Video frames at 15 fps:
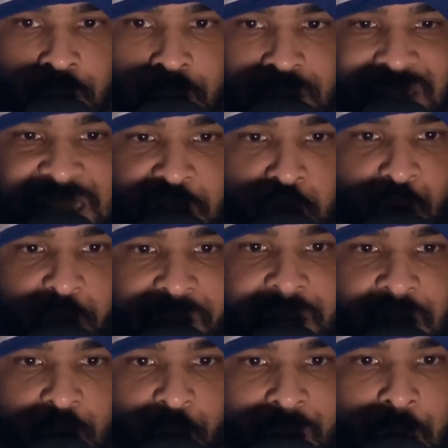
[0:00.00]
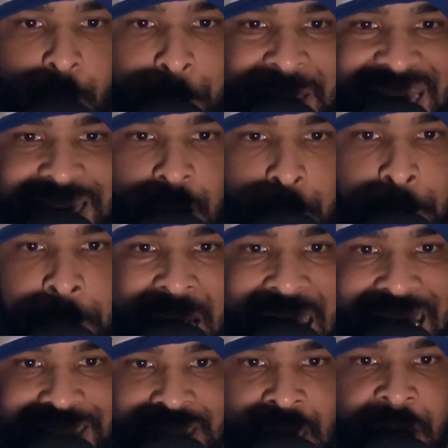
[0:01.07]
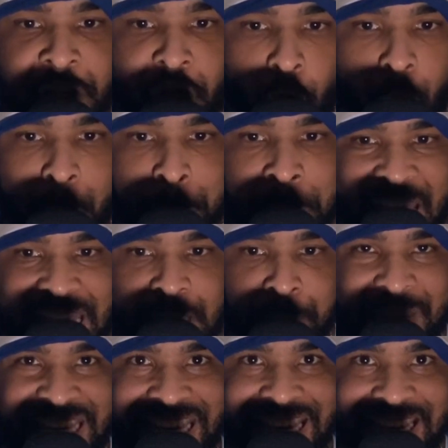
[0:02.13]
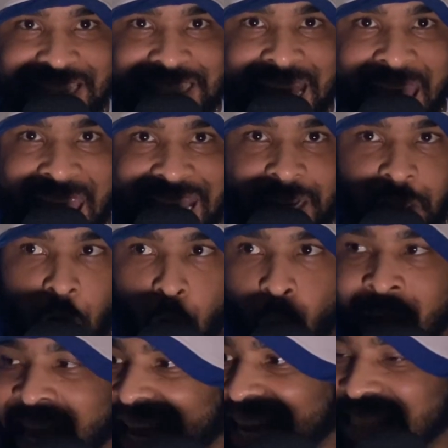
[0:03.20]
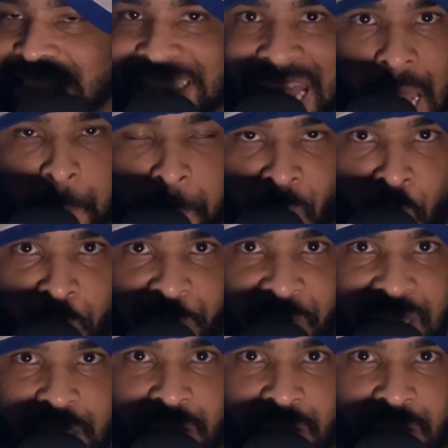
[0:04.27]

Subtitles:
Since you're running around being a bot, your baby is Halo. It's not perfect,